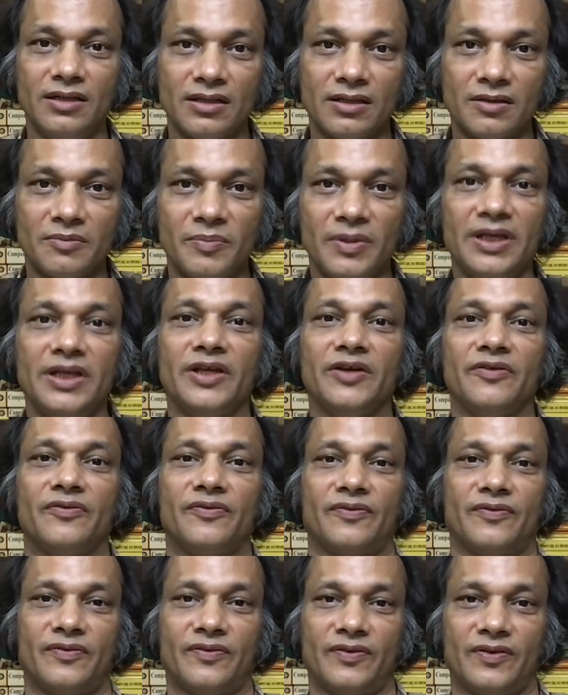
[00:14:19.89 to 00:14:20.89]
This
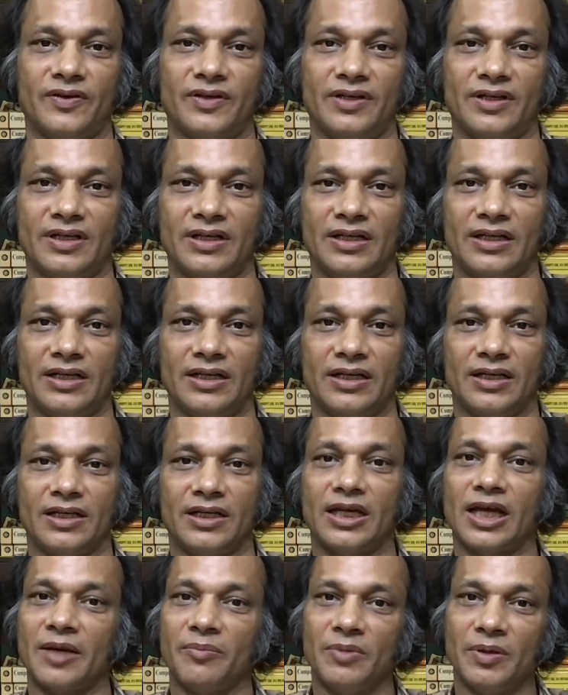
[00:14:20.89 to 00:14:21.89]
belief
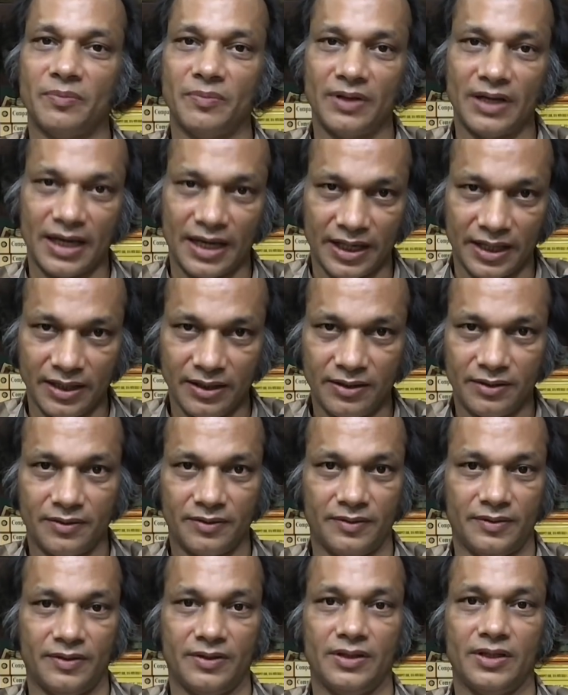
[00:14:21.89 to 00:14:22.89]
can be belied
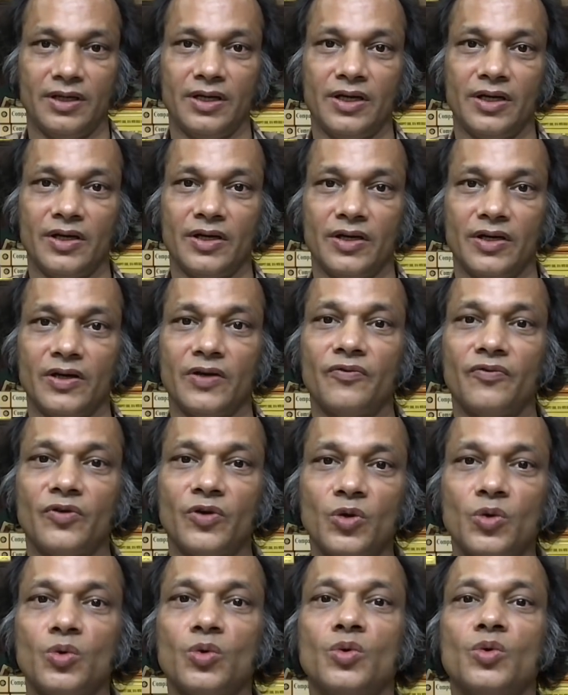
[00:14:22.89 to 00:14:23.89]

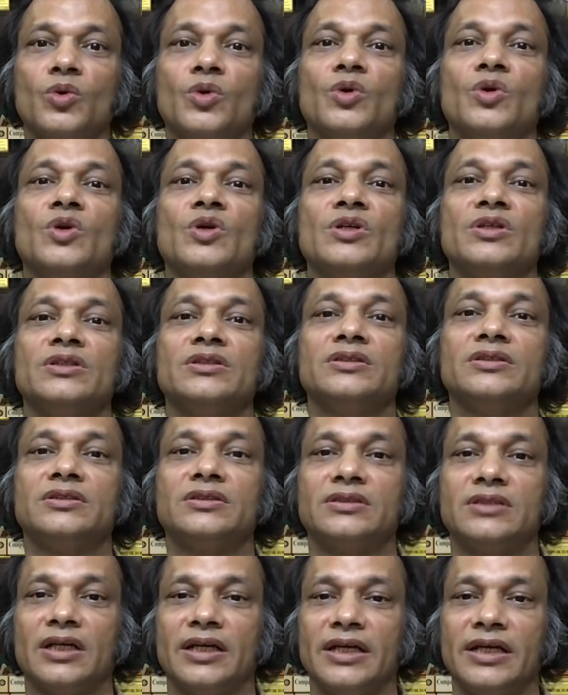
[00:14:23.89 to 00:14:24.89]
if you
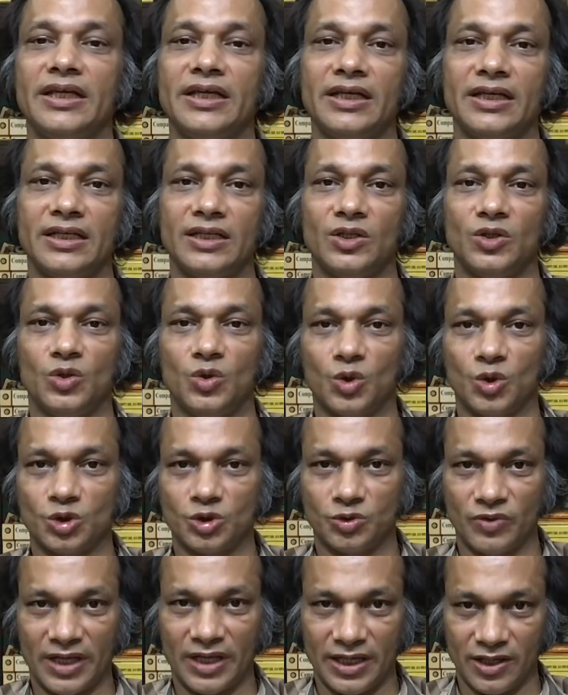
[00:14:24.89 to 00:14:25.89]
study
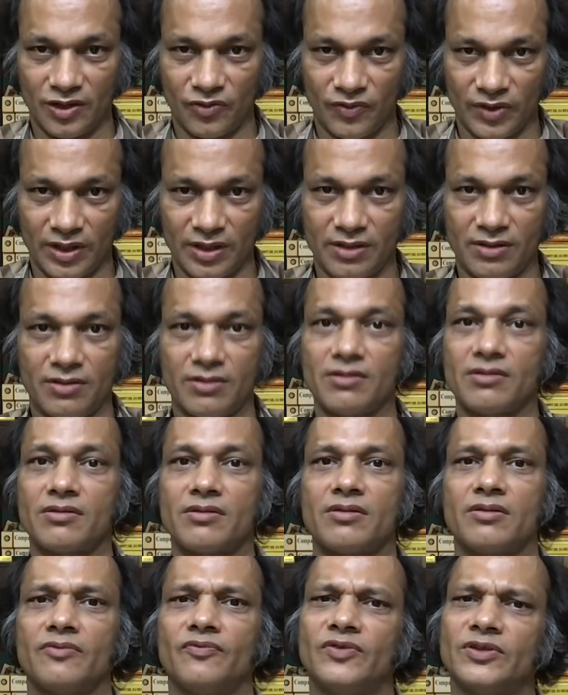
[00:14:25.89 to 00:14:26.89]
those various
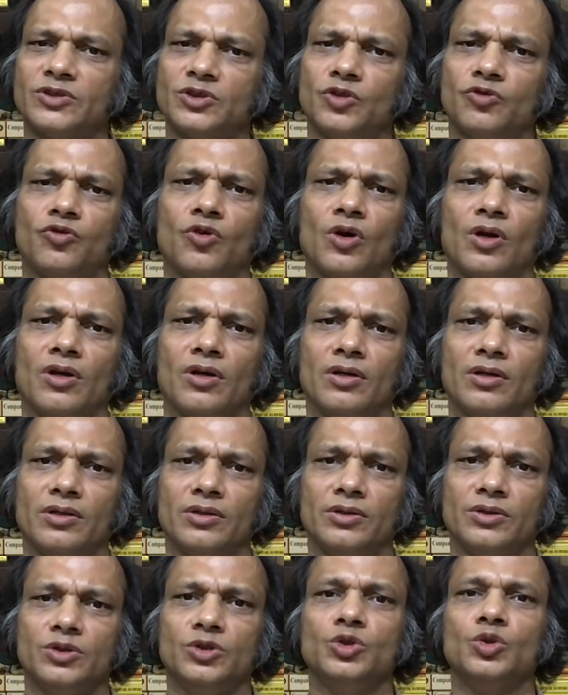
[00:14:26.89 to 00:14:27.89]
witnesses. First of all,
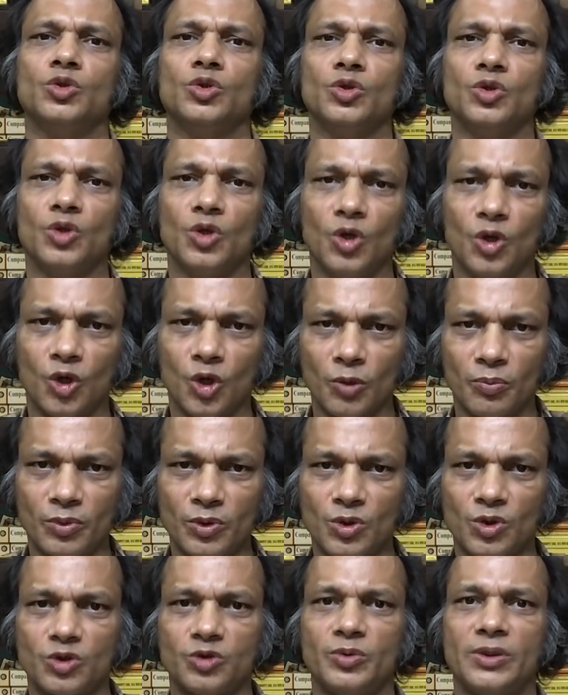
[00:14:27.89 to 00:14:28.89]
you
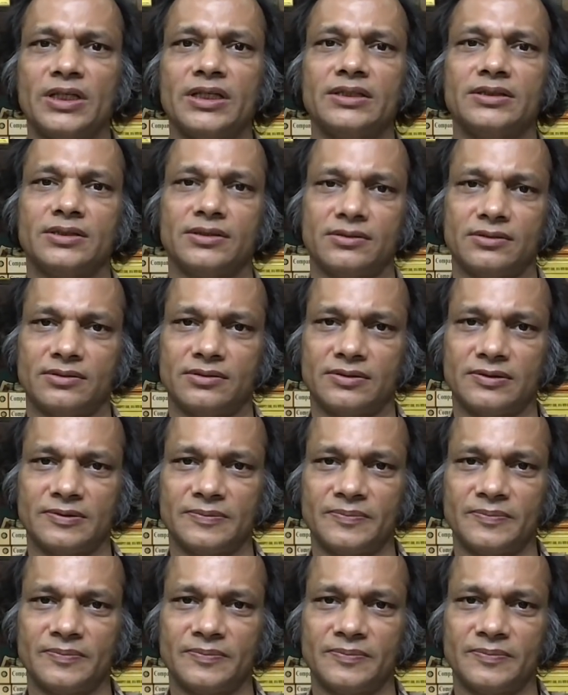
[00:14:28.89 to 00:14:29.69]
group those witnesses,